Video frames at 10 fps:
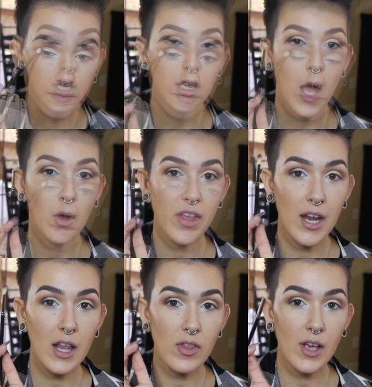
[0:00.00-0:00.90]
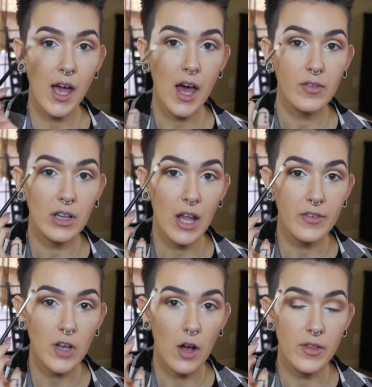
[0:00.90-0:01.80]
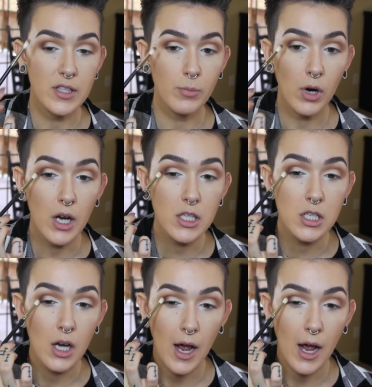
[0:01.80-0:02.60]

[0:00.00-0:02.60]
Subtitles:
Now, with anything I have left on this brush,